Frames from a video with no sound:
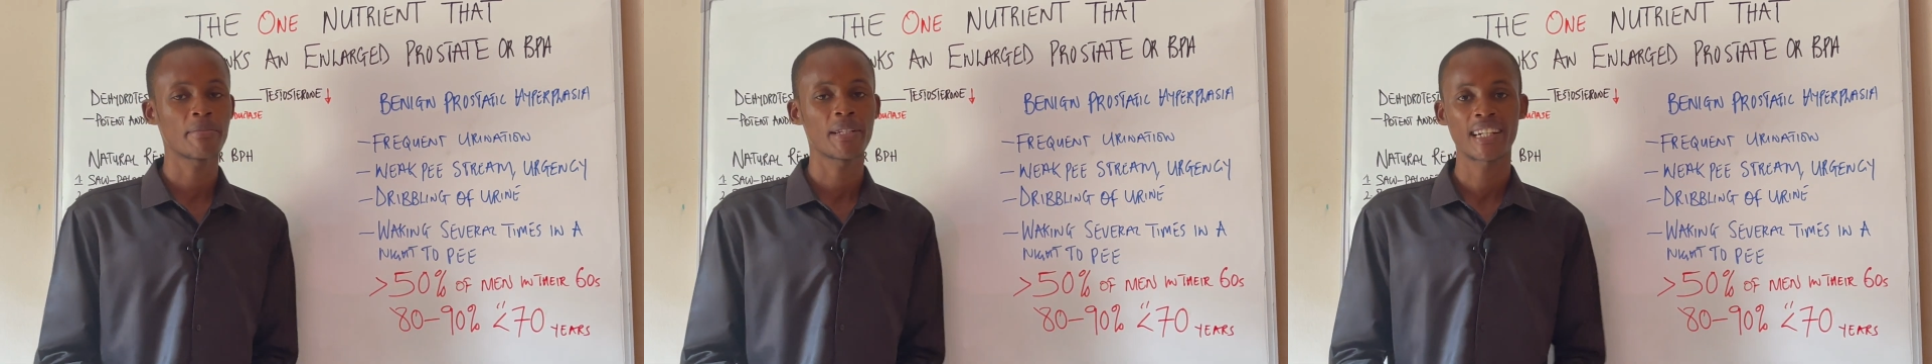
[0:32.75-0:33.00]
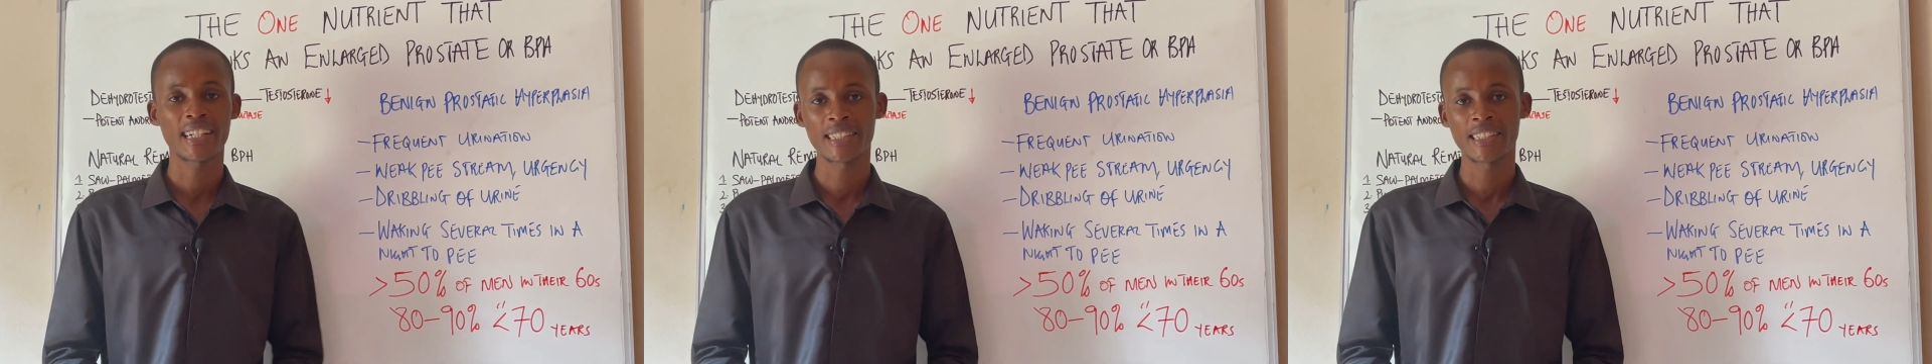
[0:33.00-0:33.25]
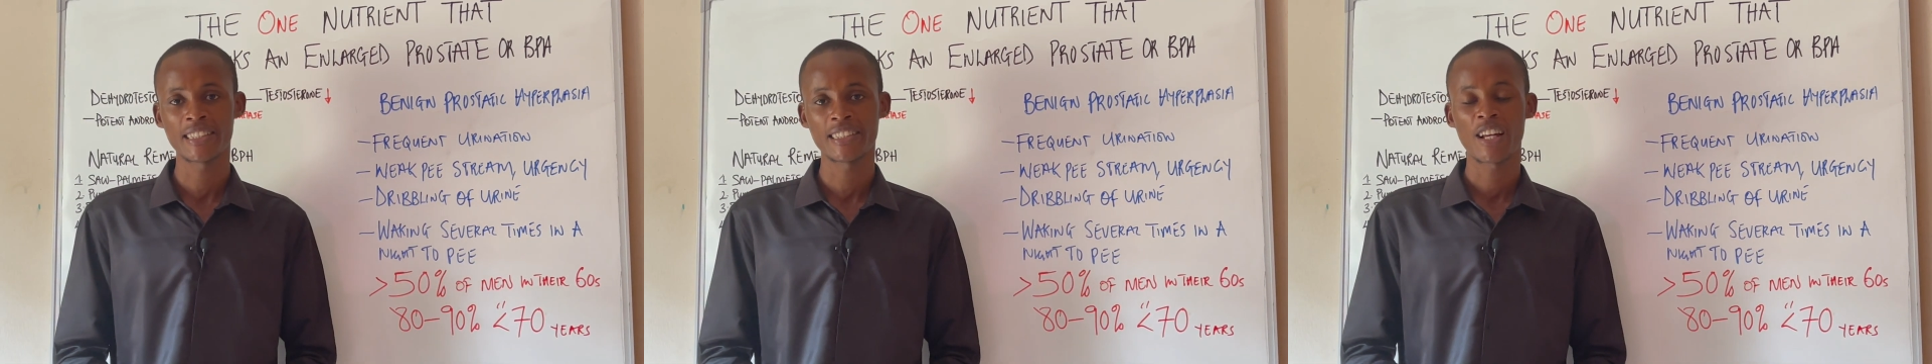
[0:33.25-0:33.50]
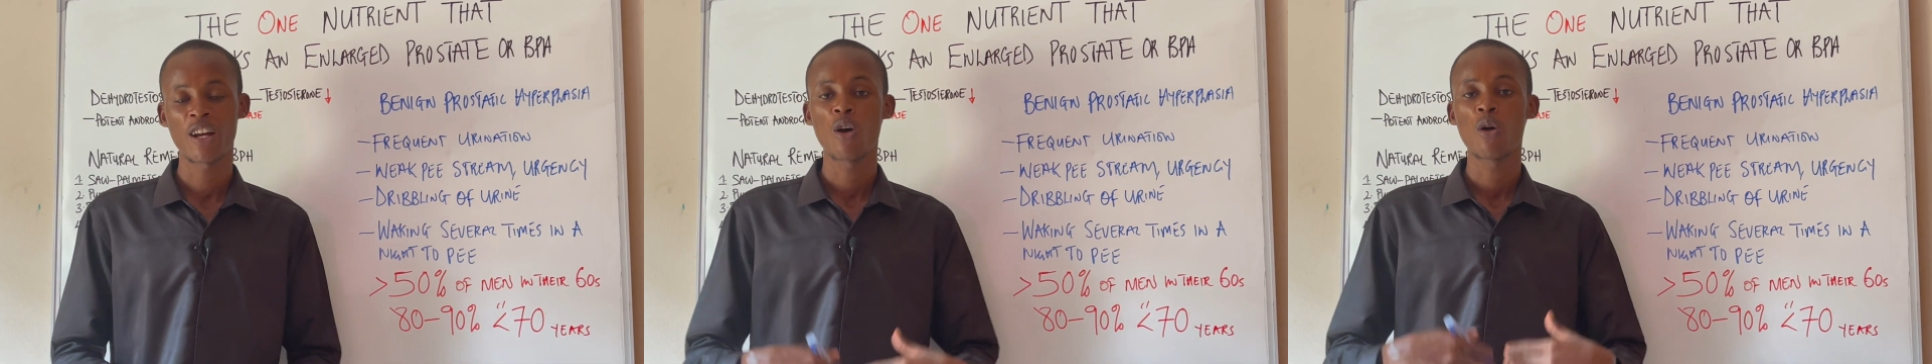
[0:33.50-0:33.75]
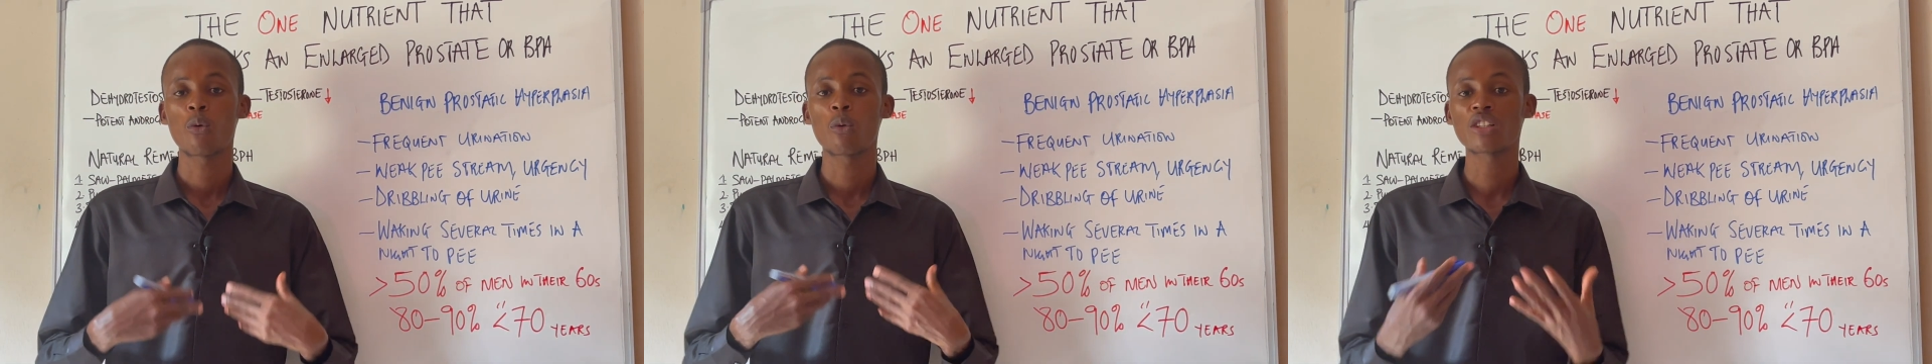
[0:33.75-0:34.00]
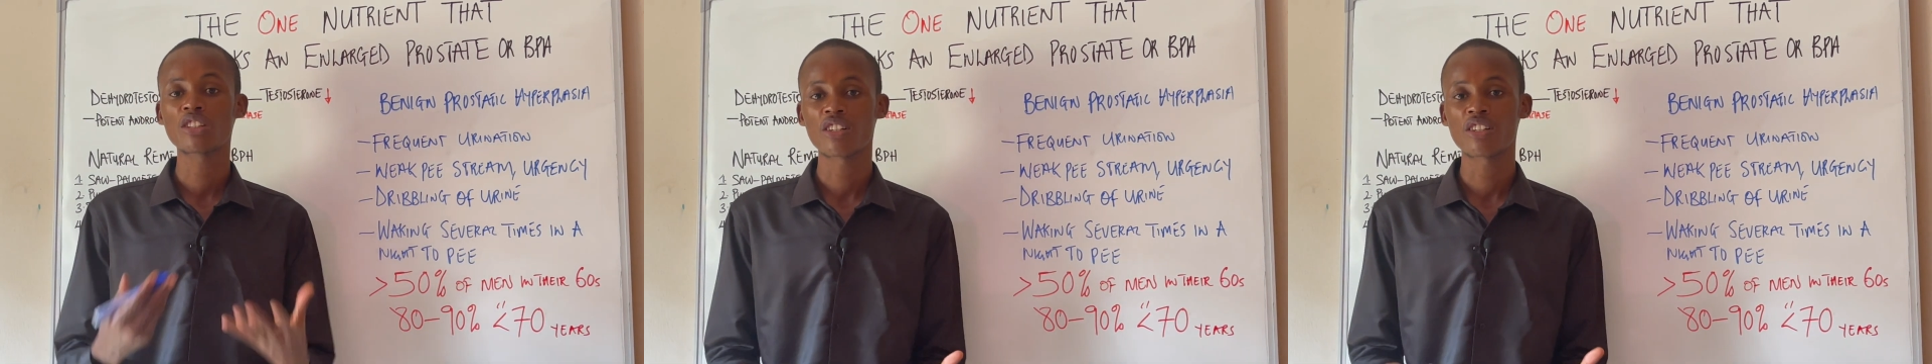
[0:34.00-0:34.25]
behind it,
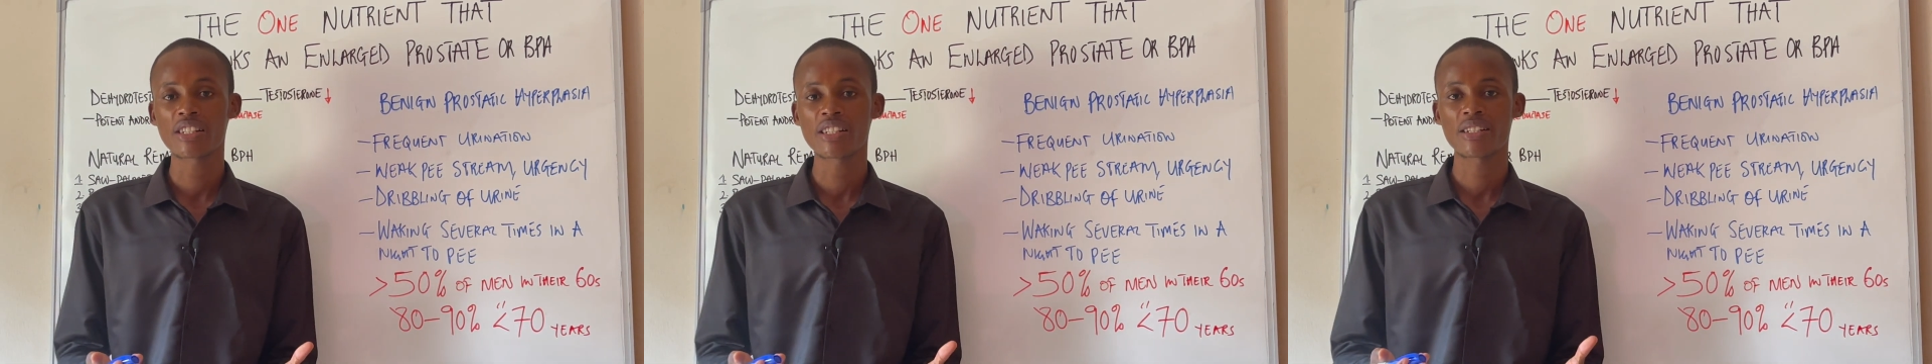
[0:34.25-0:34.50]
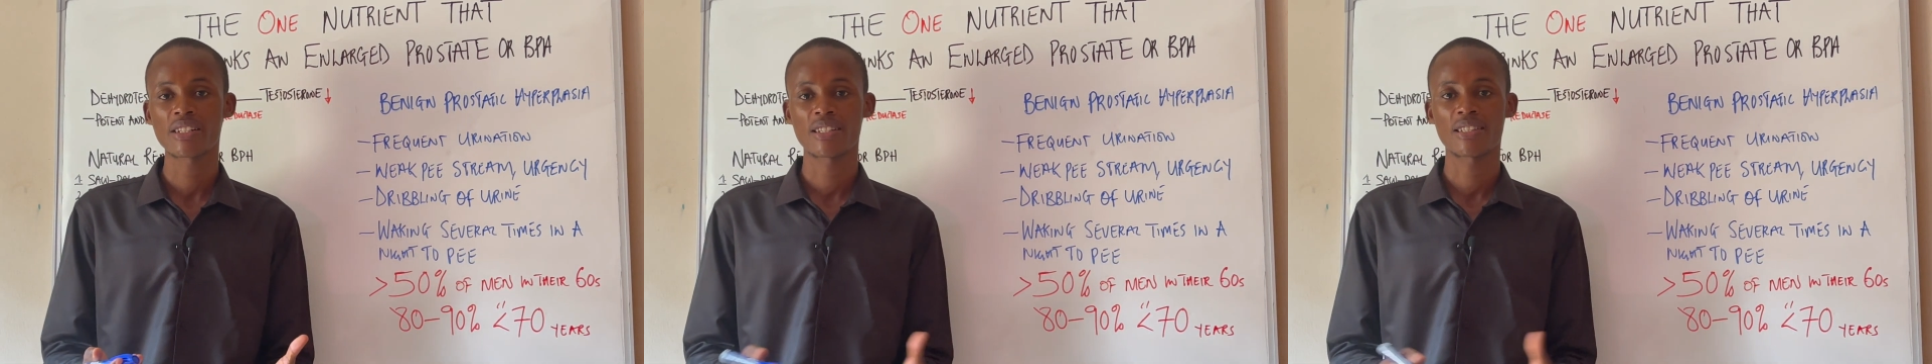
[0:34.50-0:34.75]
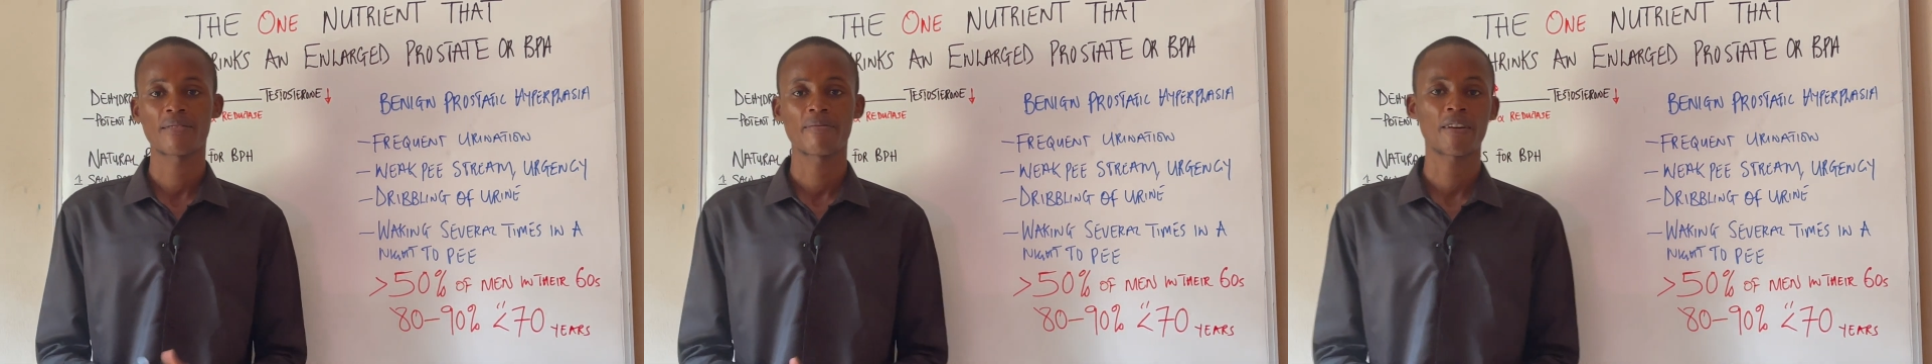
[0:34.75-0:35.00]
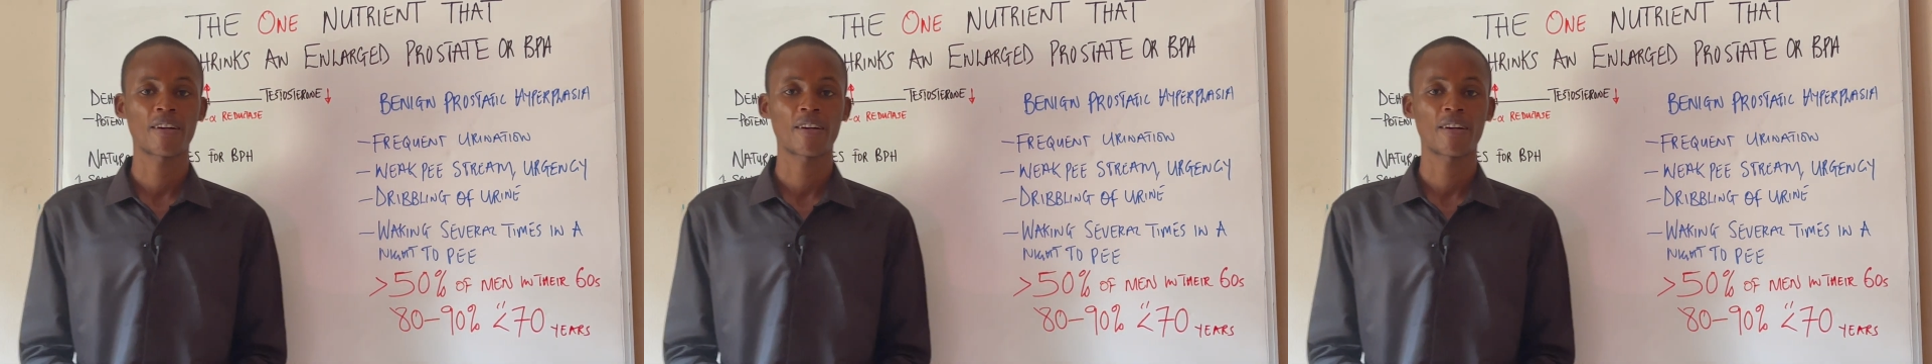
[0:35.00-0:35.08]
what causes it.